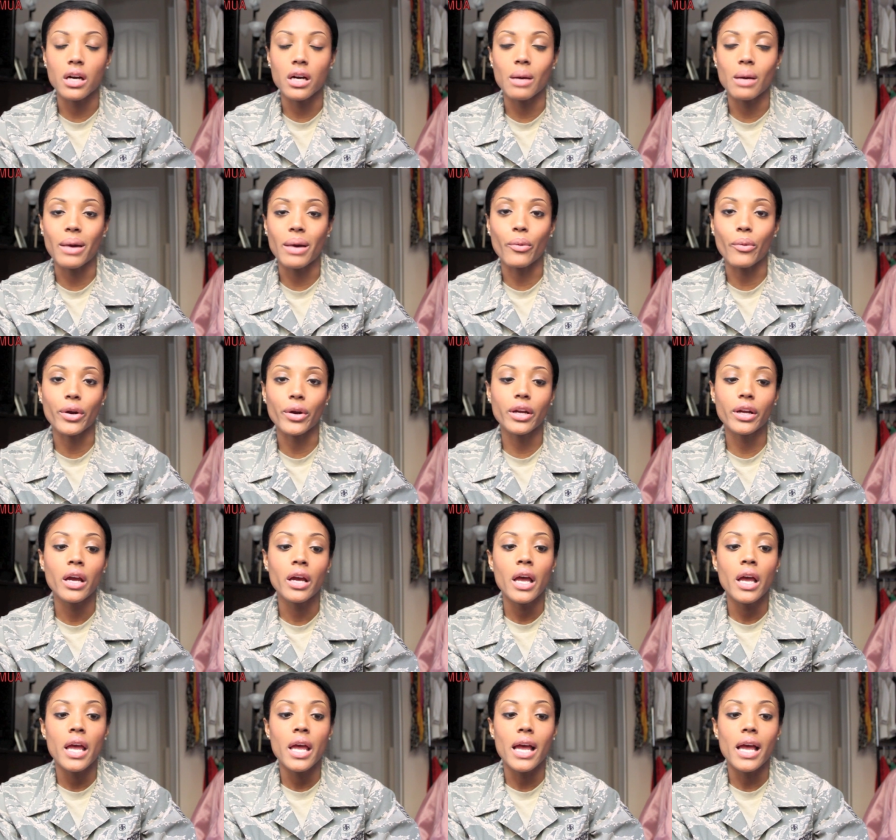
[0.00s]

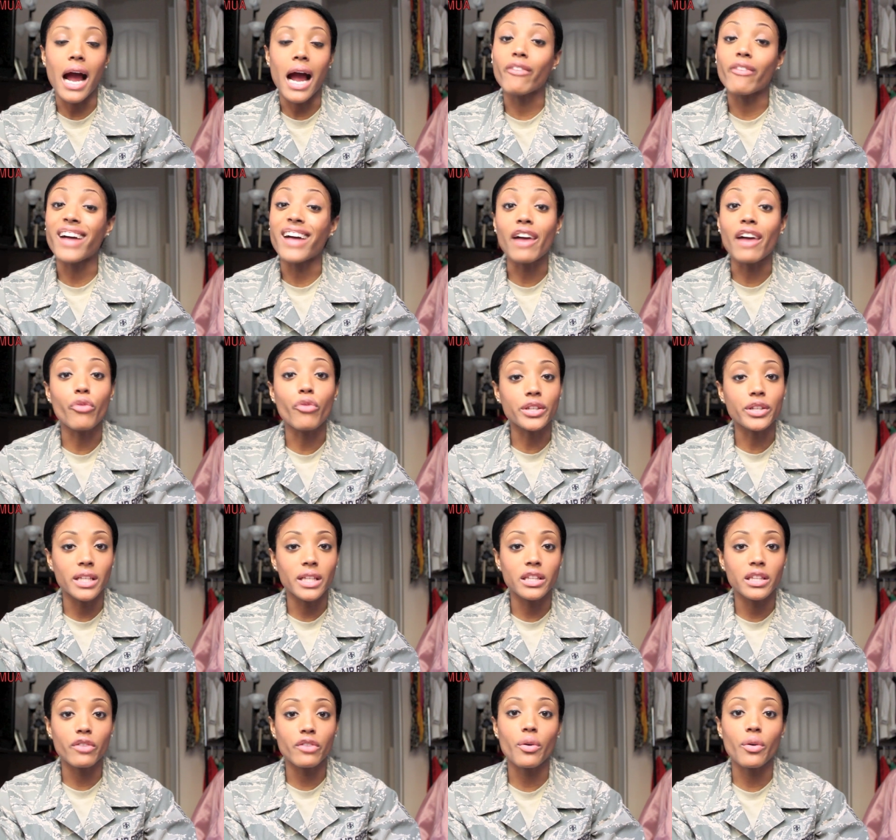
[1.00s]
I've worked
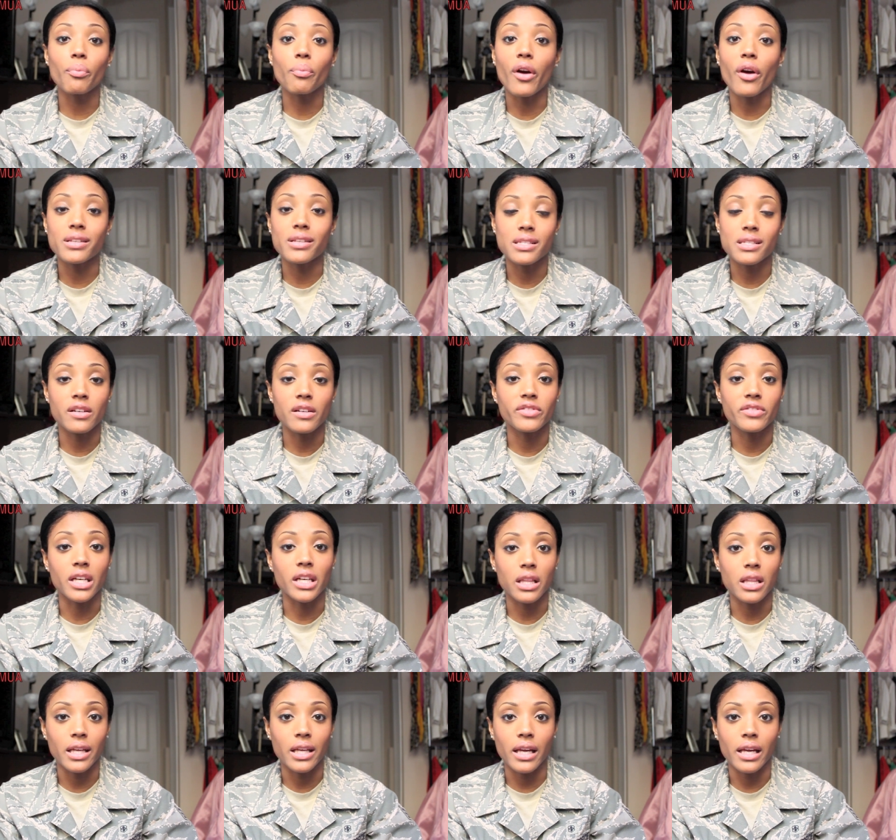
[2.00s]
in different parts of the
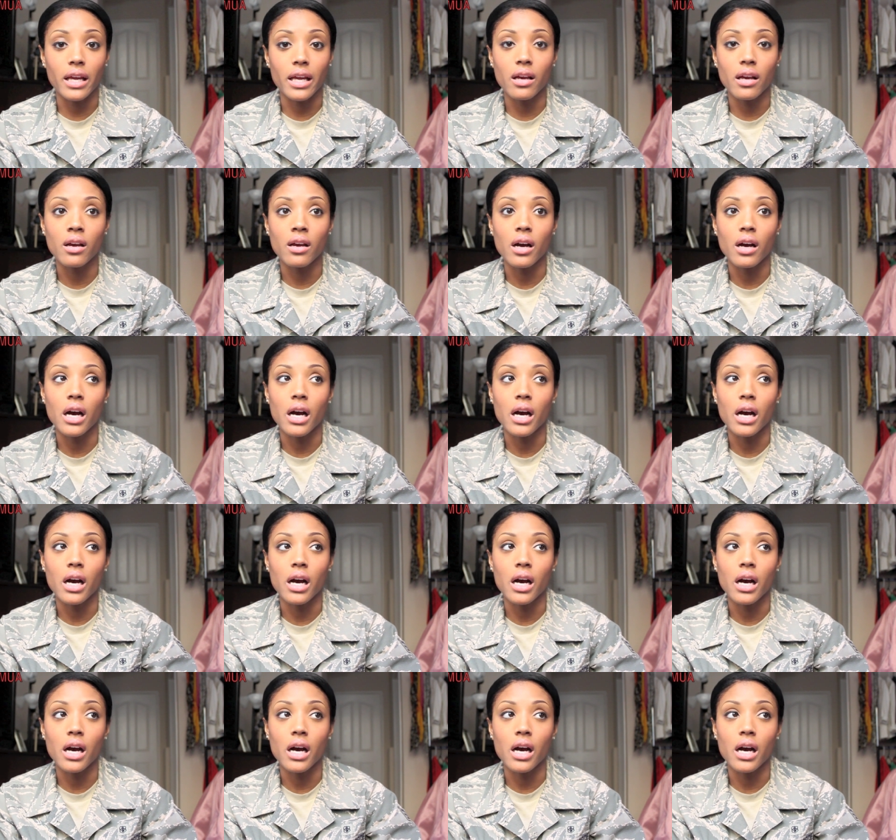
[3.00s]
clinic.